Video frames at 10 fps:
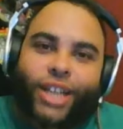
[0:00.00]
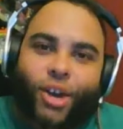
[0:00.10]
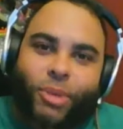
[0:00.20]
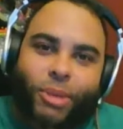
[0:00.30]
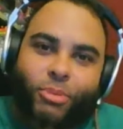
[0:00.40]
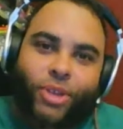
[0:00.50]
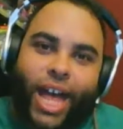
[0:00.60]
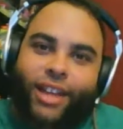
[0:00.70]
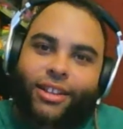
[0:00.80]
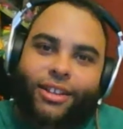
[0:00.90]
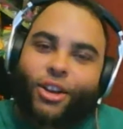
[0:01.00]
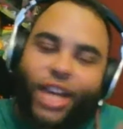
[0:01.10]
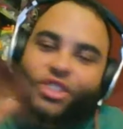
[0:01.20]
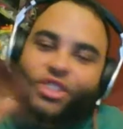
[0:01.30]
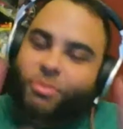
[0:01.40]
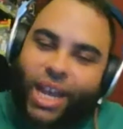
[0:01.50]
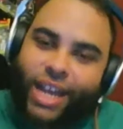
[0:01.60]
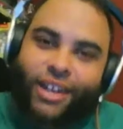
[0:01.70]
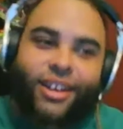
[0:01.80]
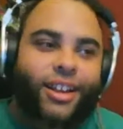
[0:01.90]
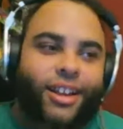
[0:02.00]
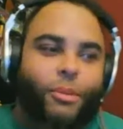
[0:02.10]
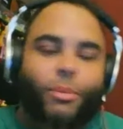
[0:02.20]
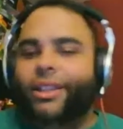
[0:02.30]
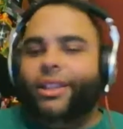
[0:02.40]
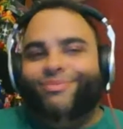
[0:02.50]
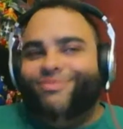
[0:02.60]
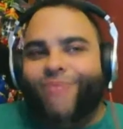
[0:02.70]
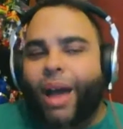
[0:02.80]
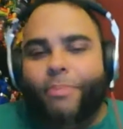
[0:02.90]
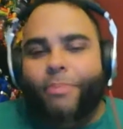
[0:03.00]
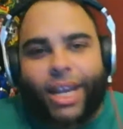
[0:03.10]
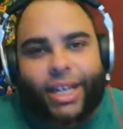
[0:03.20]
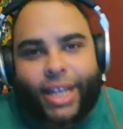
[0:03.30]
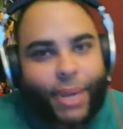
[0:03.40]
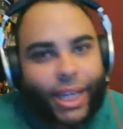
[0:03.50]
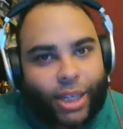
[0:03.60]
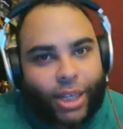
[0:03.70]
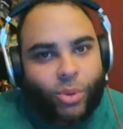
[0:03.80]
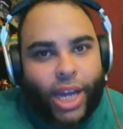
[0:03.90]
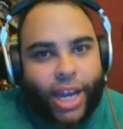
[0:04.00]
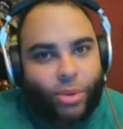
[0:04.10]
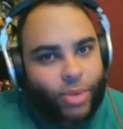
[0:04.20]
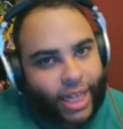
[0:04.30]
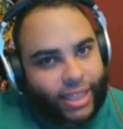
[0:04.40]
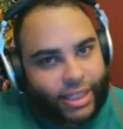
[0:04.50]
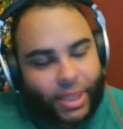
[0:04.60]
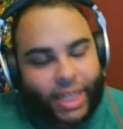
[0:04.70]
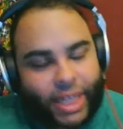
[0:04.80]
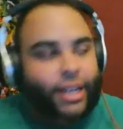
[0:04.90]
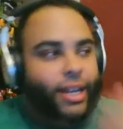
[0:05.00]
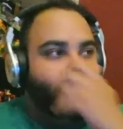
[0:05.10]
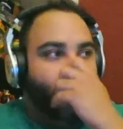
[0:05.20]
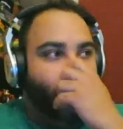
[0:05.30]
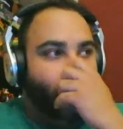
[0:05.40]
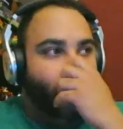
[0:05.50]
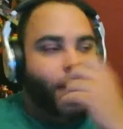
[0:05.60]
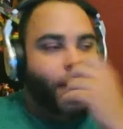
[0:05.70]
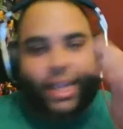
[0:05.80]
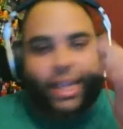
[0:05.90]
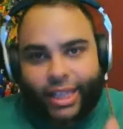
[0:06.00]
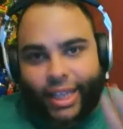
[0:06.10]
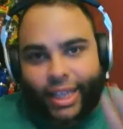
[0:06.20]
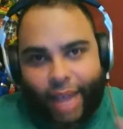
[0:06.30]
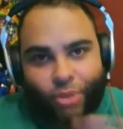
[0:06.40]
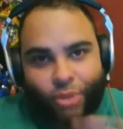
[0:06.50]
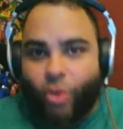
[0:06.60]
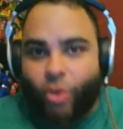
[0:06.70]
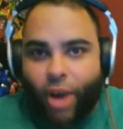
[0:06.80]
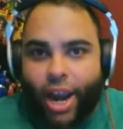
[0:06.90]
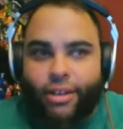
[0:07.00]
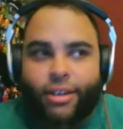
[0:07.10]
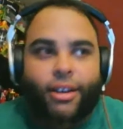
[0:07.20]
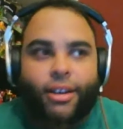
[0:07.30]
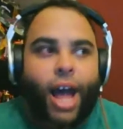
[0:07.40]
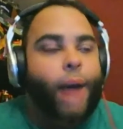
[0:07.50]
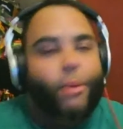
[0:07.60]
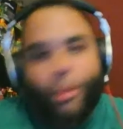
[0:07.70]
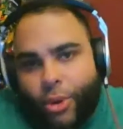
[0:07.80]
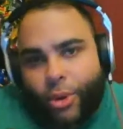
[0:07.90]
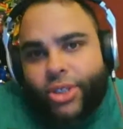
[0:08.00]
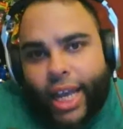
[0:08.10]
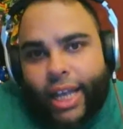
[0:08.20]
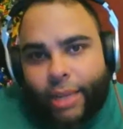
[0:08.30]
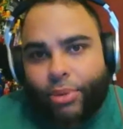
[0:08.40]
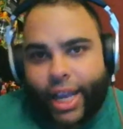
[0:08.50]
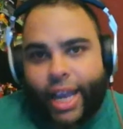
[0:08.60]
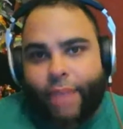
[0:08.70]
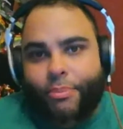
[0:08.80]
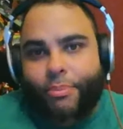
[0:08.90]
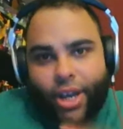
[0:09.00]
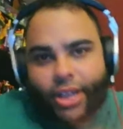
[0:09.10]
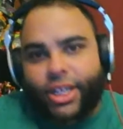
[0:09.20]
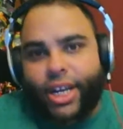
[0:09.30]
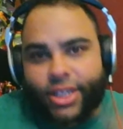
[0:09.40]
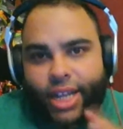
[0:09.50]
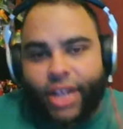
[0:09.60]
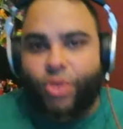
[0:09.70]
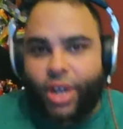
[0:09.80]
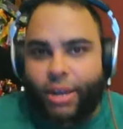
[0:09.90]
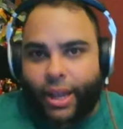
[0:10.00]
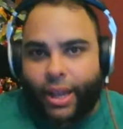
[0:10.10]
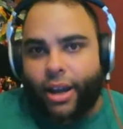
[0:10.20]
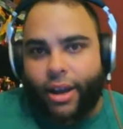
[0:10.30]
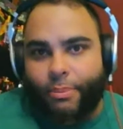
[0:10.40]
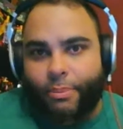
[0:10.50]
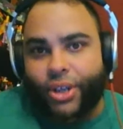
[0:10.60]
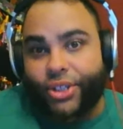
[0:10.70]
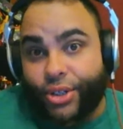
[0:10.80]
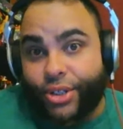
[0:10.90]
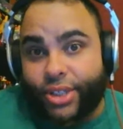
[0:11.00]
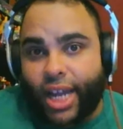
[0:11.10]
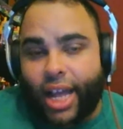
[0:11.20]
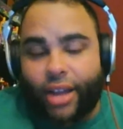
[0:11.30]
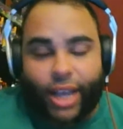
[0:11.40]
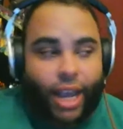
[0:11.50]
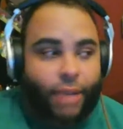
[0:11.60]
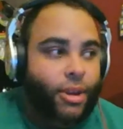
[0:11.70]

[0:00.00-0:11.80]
people that. That's just me. But I'm being nitpicky when I don't need to be. I think that the game looks great. I will most likely play it because it is that 2D puzzler style game.